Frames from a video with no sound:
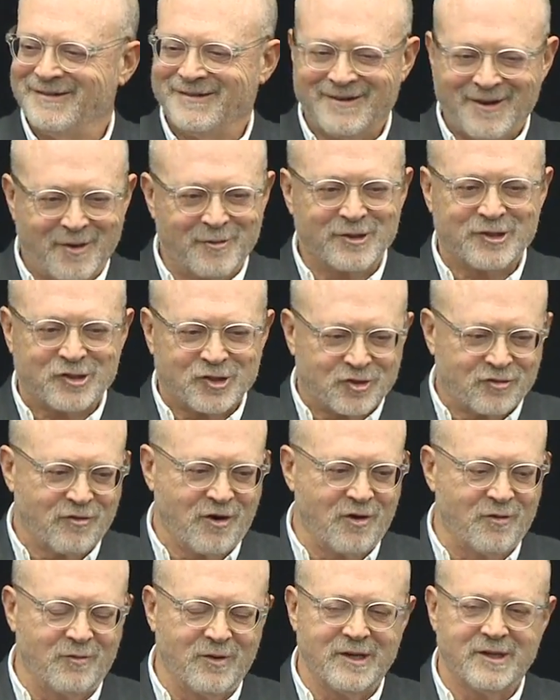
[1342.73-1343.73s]
No, it's
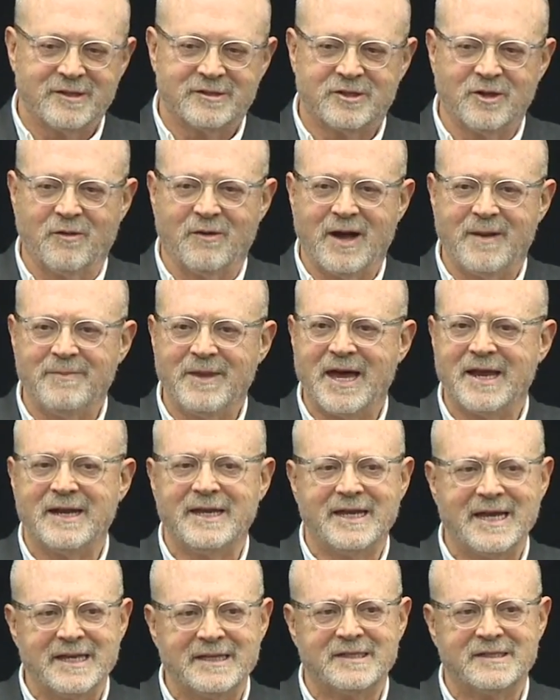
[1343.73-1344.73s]
true. So I'm not
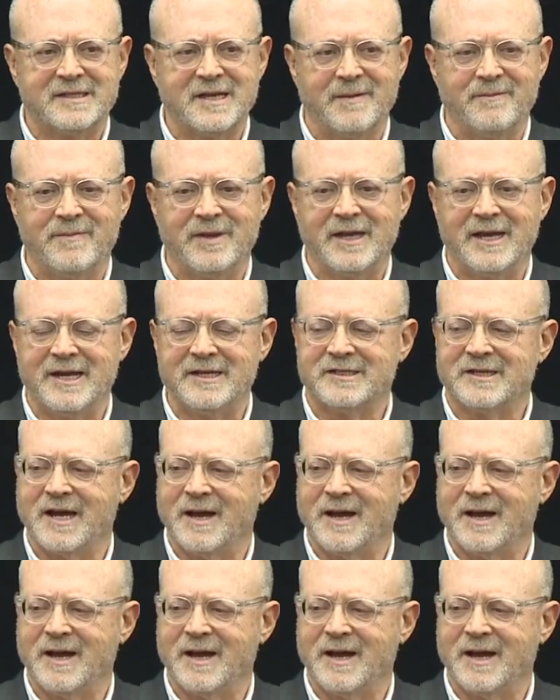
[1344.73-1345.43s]
against MBAs.